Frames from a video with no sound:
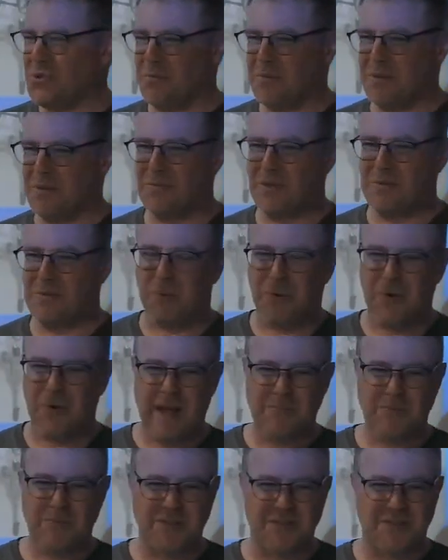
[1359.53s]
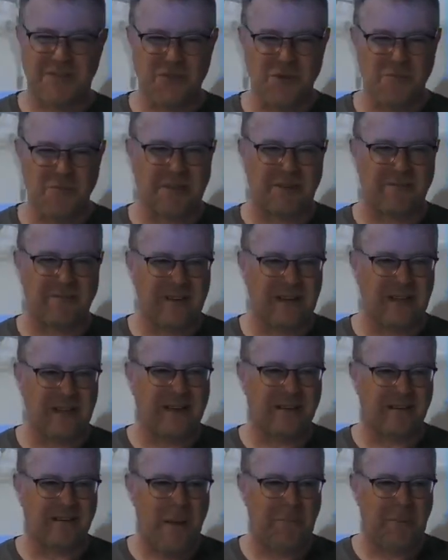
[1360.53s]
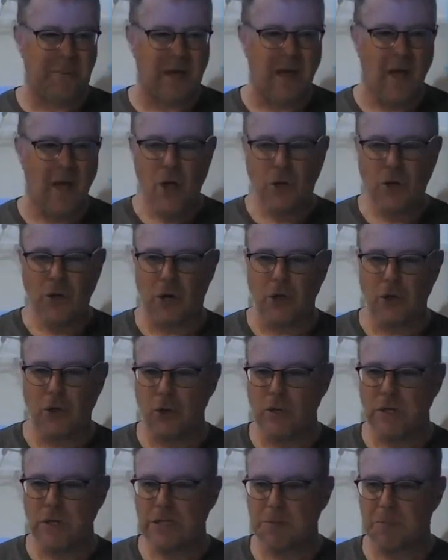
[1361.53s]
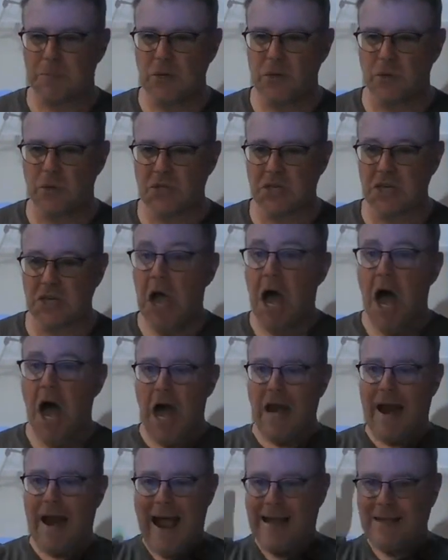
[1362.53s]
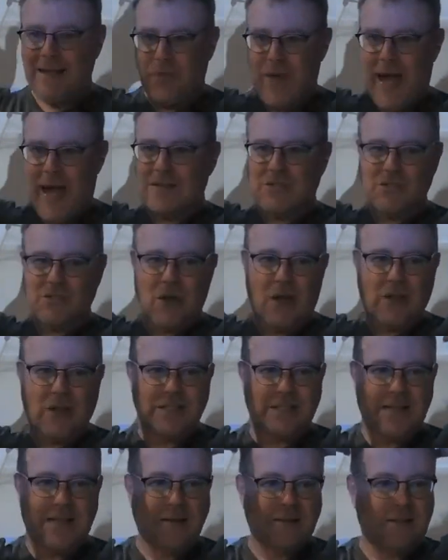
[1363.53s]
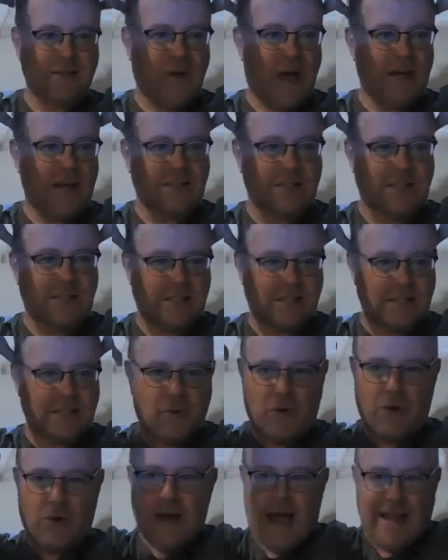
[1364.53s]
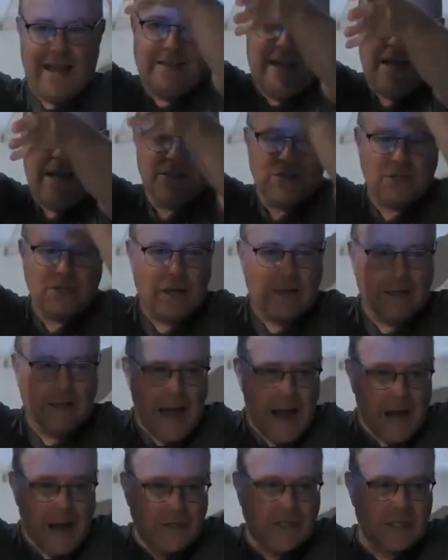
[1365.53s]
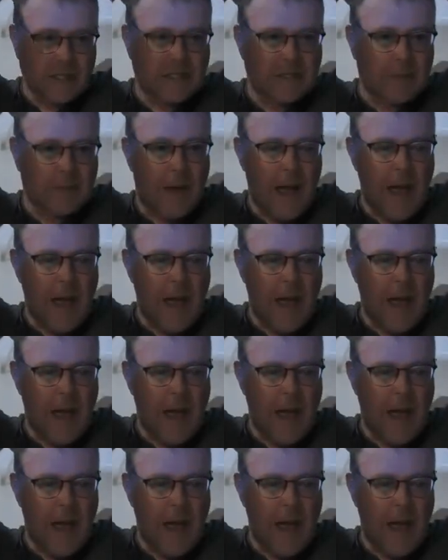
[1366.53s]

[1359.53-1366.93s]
The, the preamps on Zooms are really crappy. You know, you need to be using an $8,000 sound devices system or an $8,000 Nagra system.